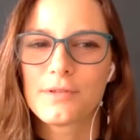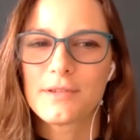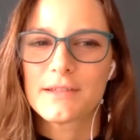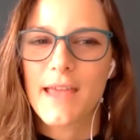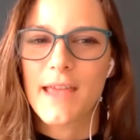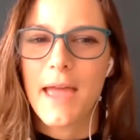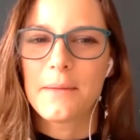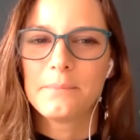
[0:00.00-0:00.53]
the
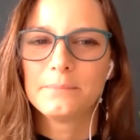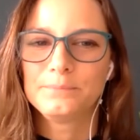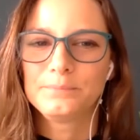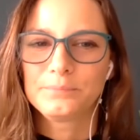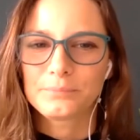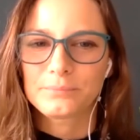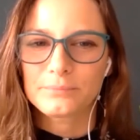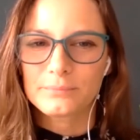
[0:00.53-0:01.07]
same.
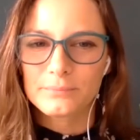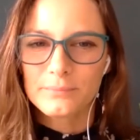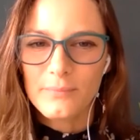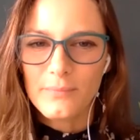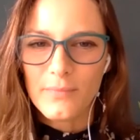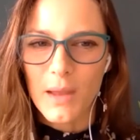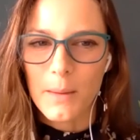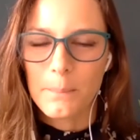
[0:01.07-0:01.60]

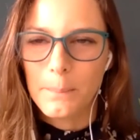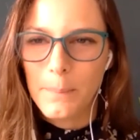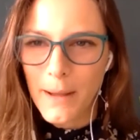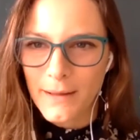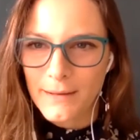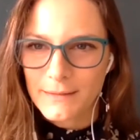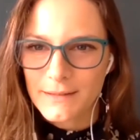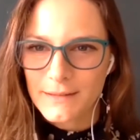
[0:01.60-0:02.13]

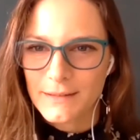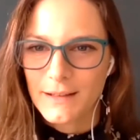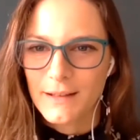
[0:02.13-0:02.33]
But